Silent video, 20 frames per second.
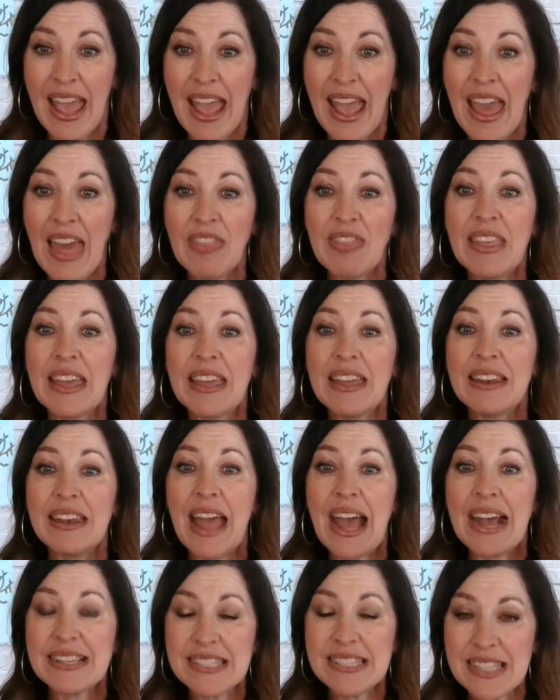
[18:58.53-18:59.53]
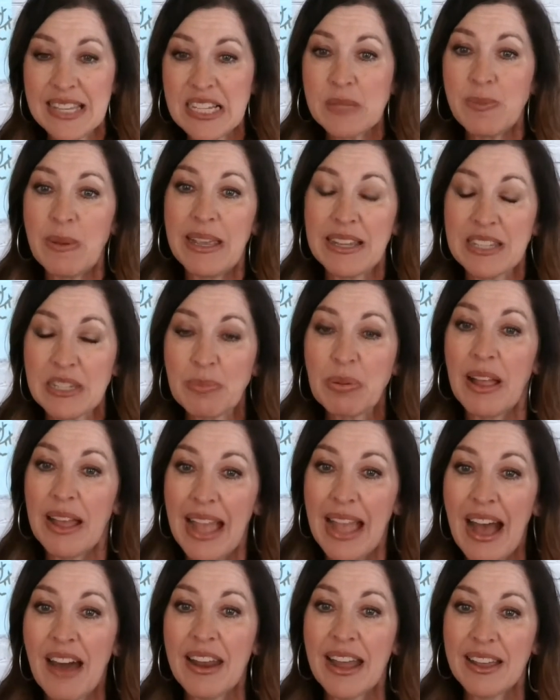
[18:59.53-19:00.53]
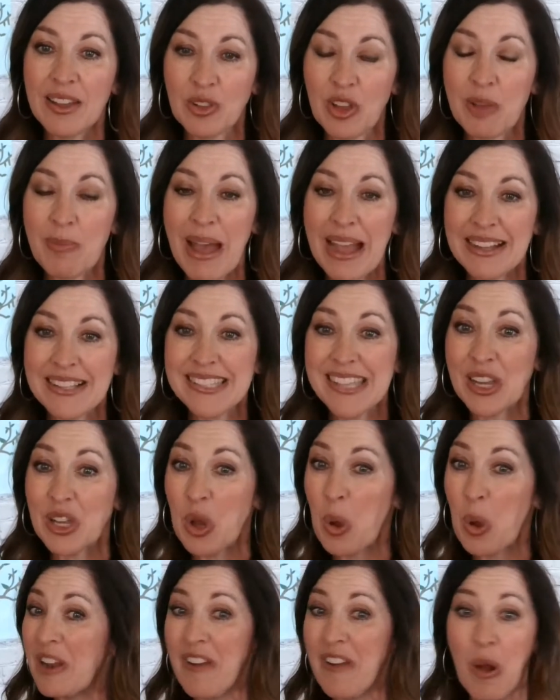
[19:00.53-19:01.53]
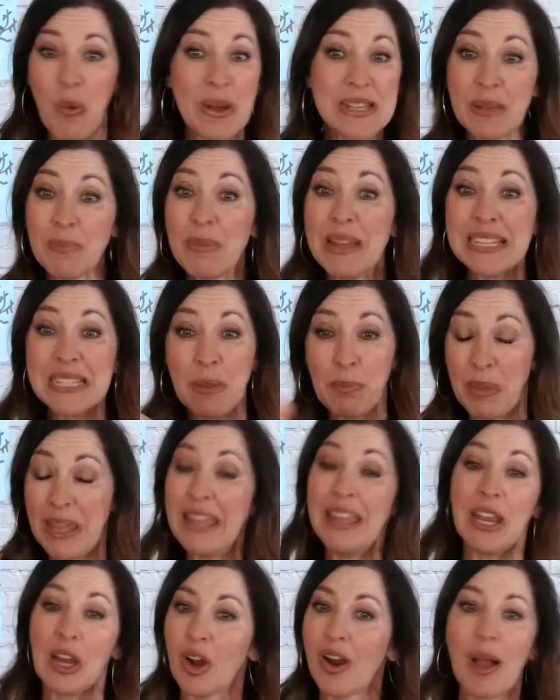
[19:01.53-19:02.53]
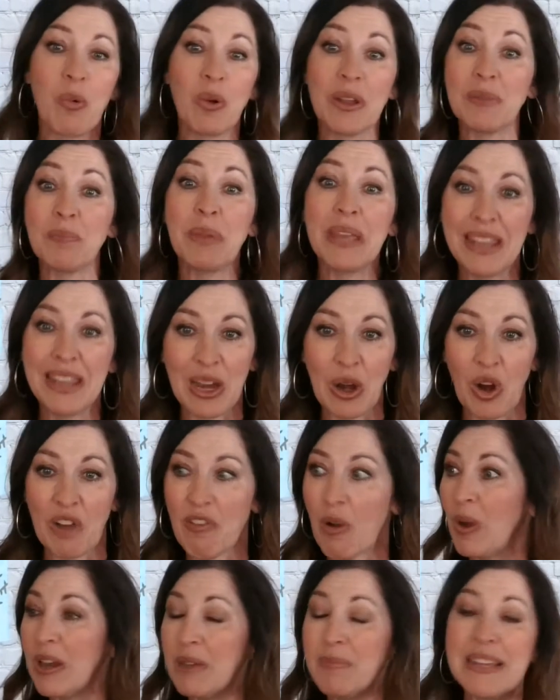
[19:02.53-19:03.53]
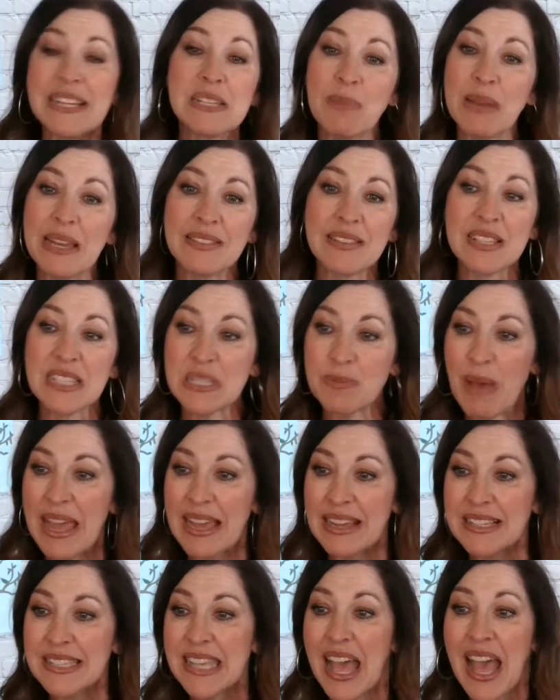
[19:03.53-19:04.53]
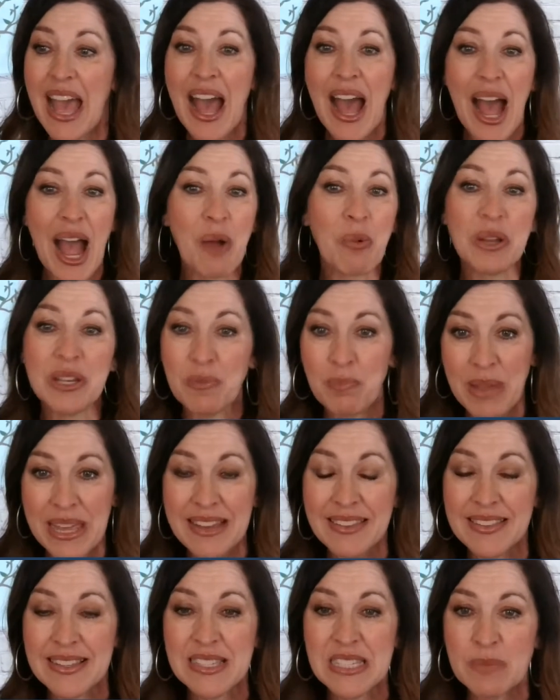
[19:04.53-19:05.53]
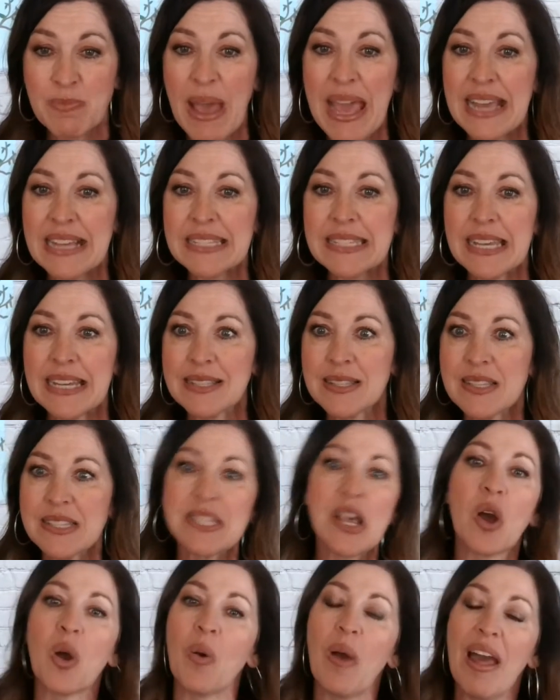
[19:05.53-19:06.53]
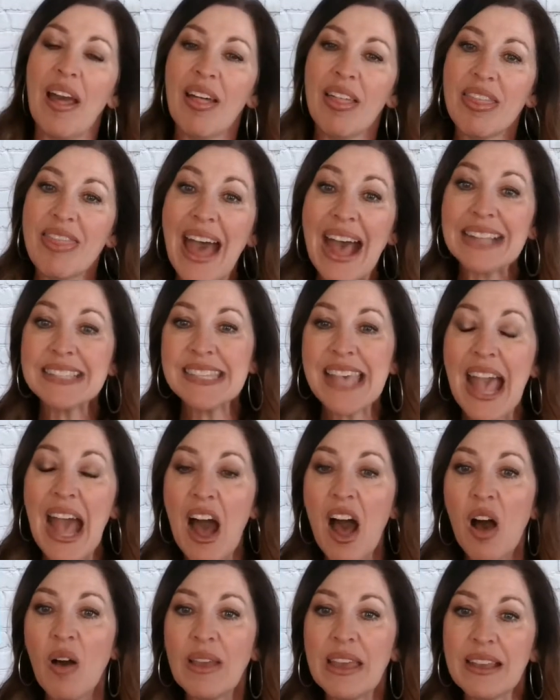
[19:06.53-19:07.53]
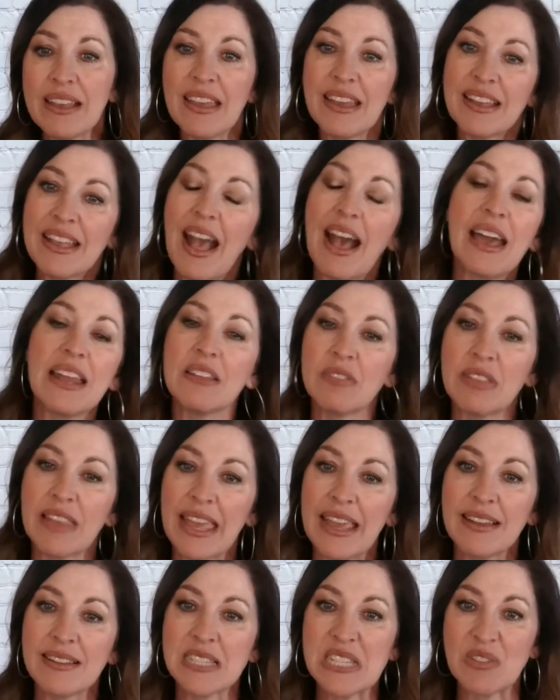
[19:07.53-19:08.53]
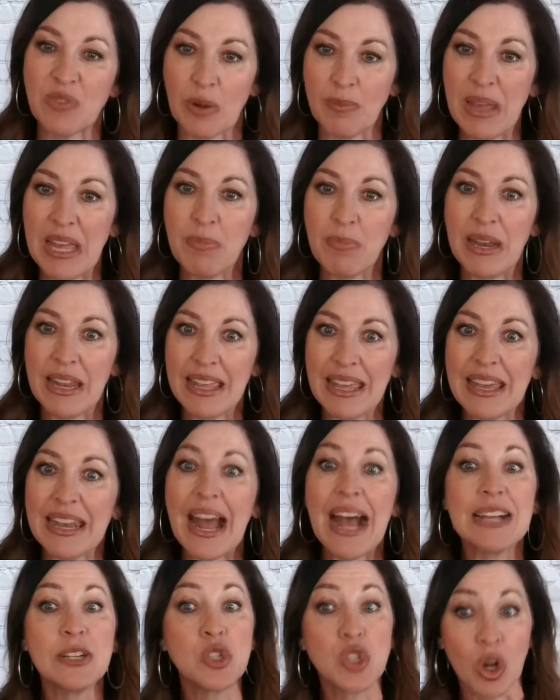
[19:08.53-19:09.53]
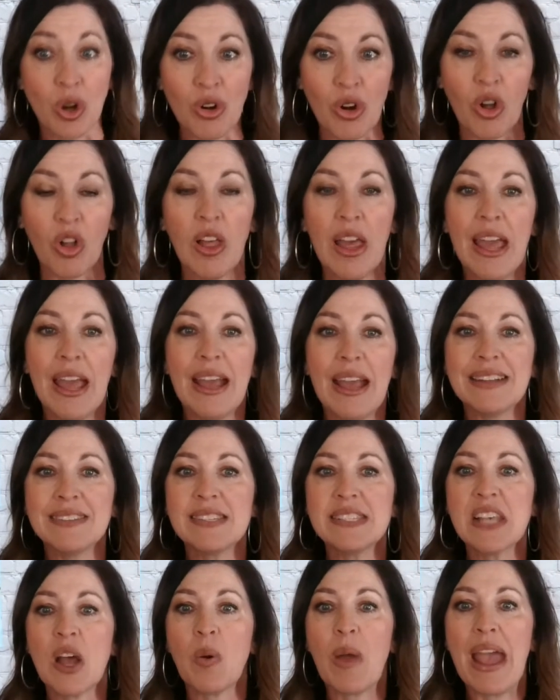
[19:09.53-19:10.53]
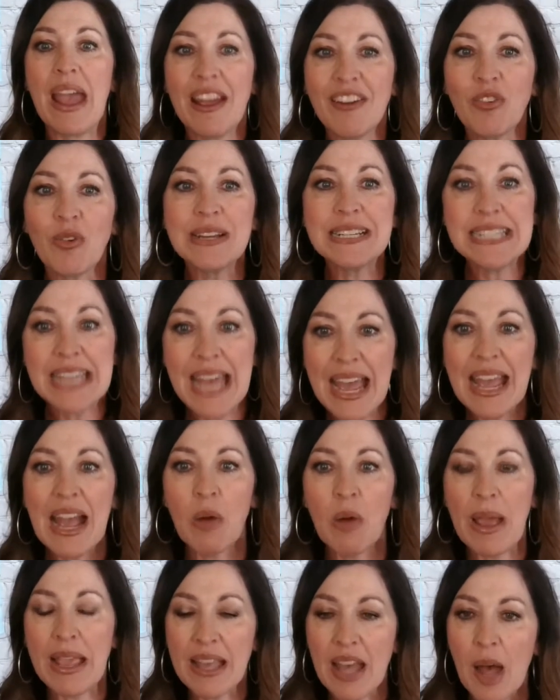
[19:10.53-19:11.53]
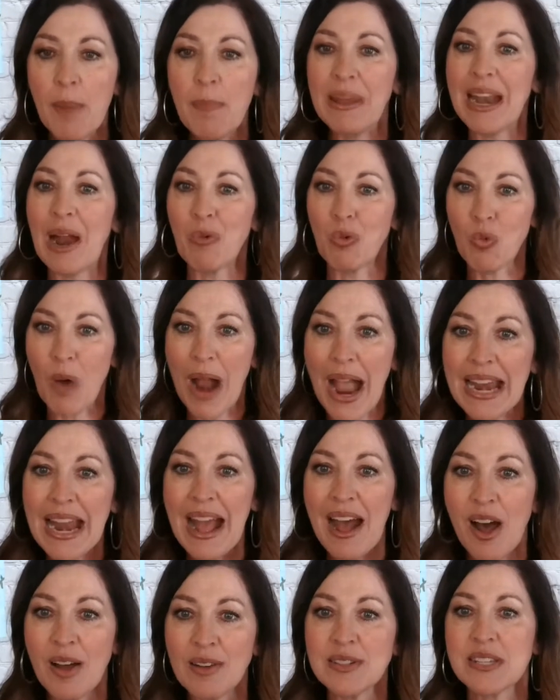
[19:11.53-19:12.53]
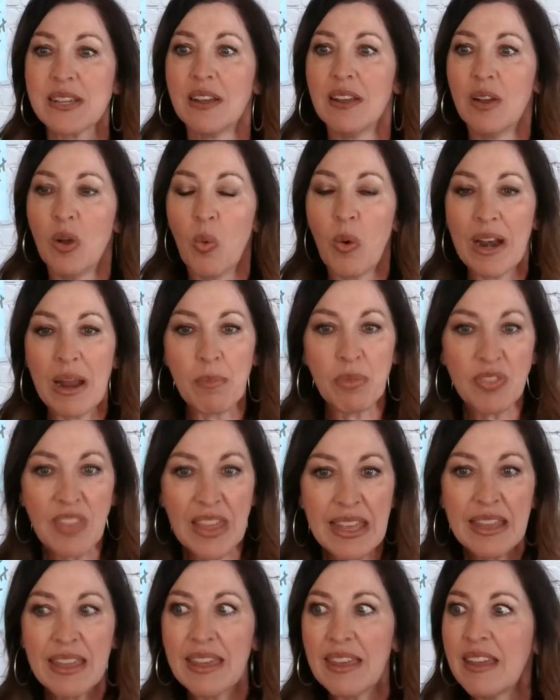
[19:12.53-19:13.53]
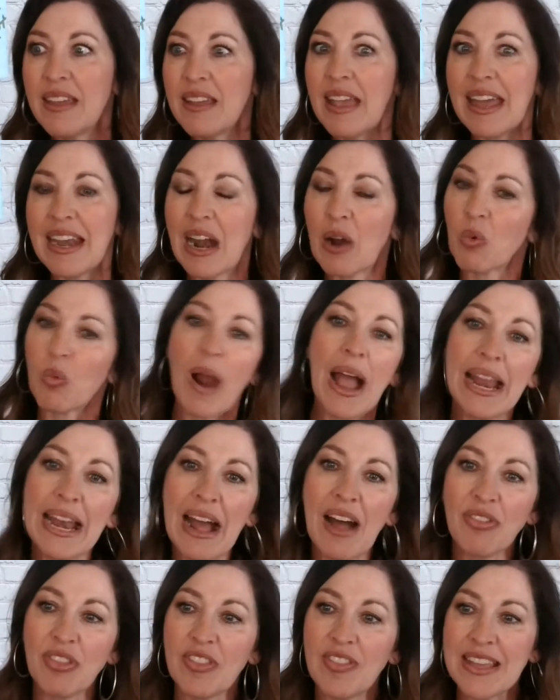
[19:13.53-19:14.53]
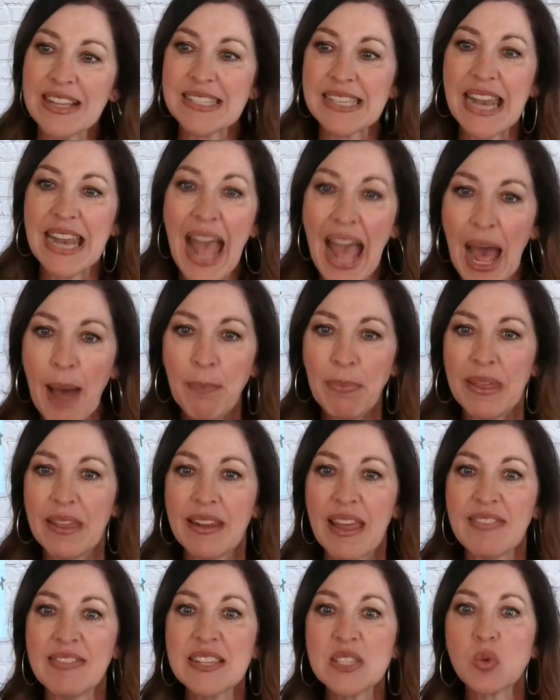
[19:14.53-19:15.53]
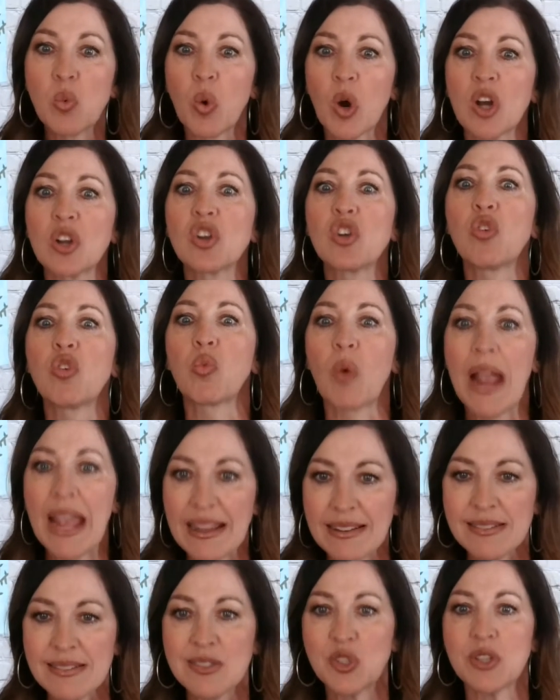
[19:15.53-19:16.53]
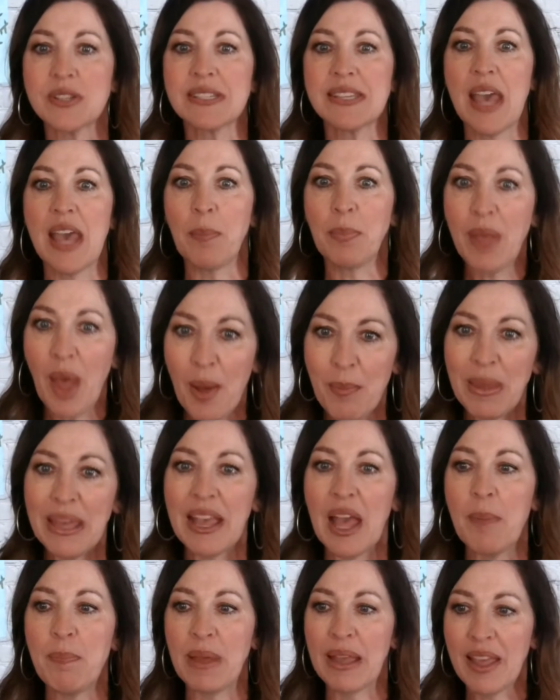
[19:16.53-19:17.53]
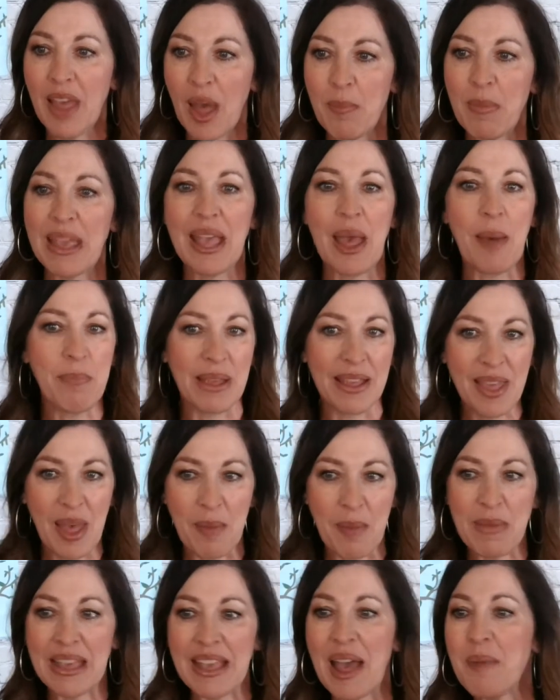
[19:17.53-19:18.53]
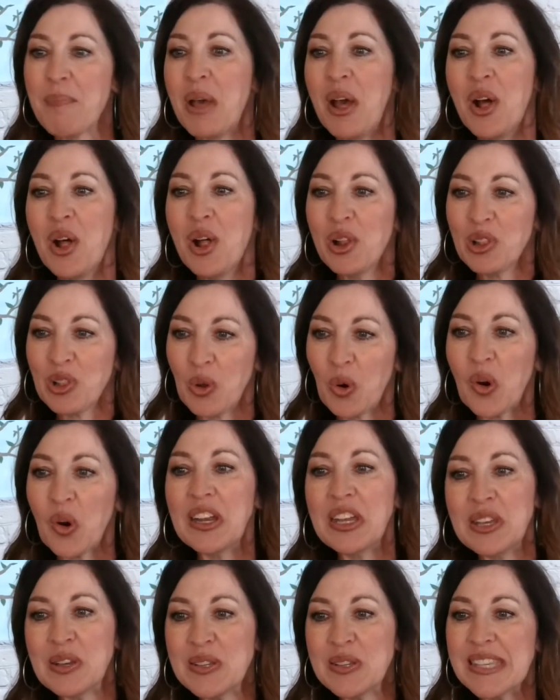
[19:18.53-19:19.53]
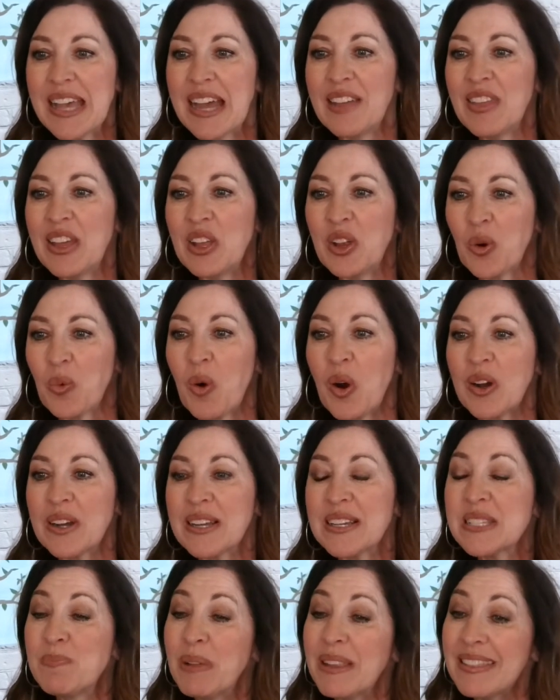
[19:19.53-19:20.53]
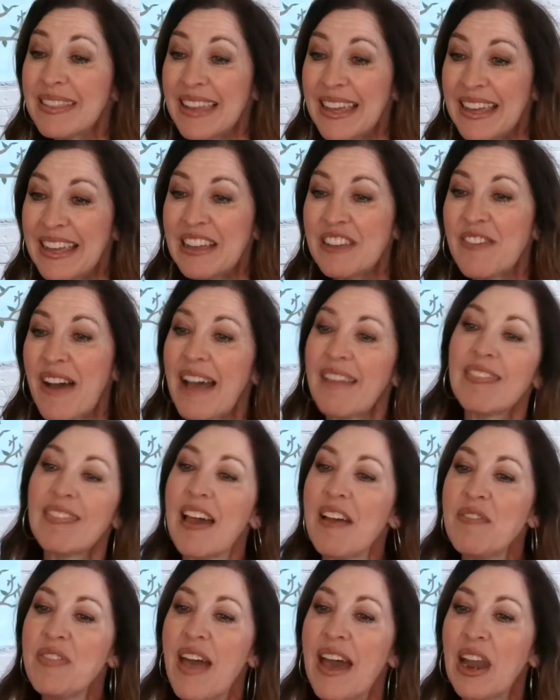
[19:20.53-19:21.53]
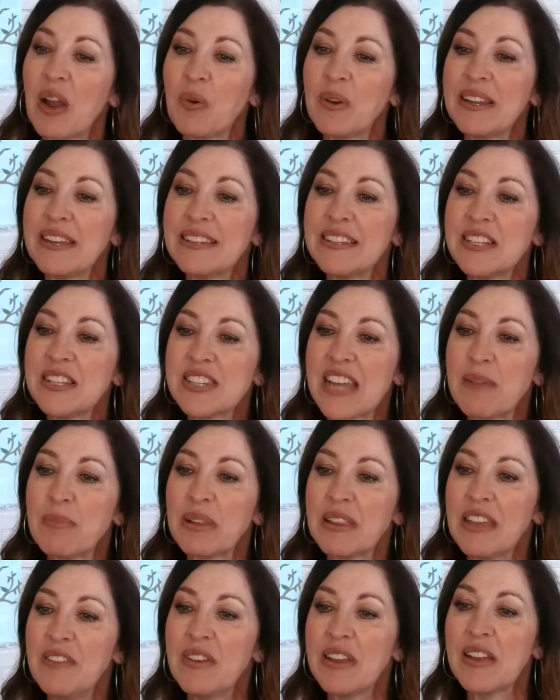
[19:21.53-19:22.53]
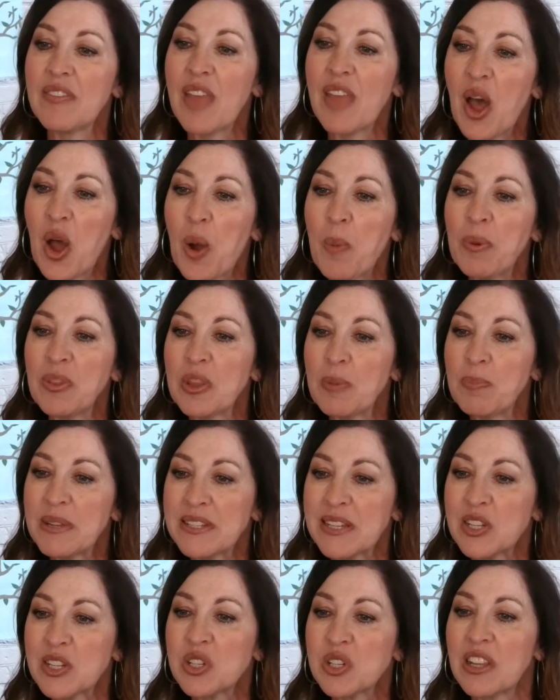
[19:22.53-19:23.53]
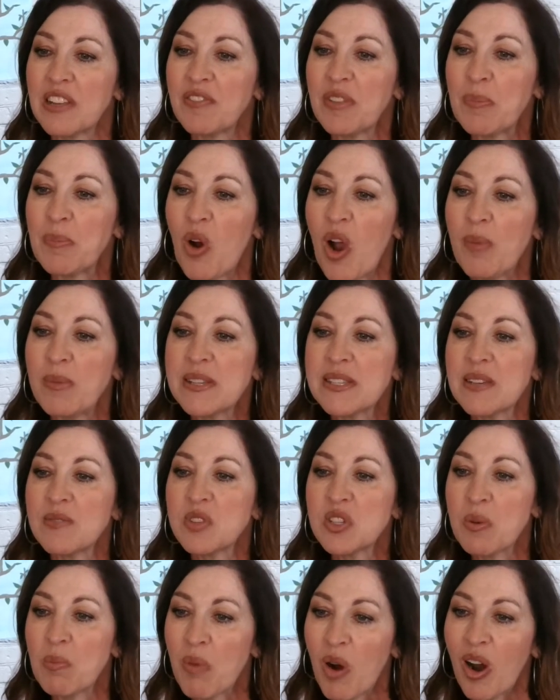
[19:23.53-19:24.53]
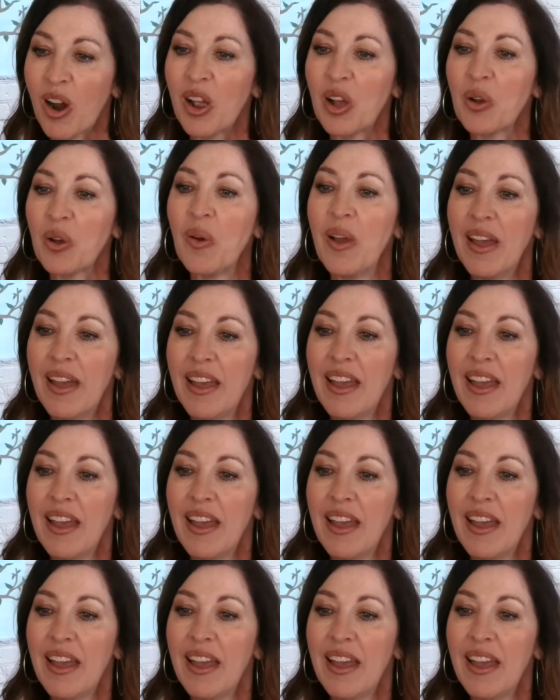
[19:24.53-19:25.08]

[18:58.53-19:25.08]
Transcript: And then as things begin to play out, I can look back and say, you if I wasn't meant to be here, I wouldn't be here. If I wasn't meant to be in this space, I wouldn't be in the space. And so that's how it kind of lands for me. But again, I journal. And so every day I wake up and I write out what I'm thinking, and I write out the things that happen. And this word grace just kept coming up and coming up and coming up. Laura, you say that your word is believe. I love that. I want to end today believing in the hope and the potential of the promise of tomorrow.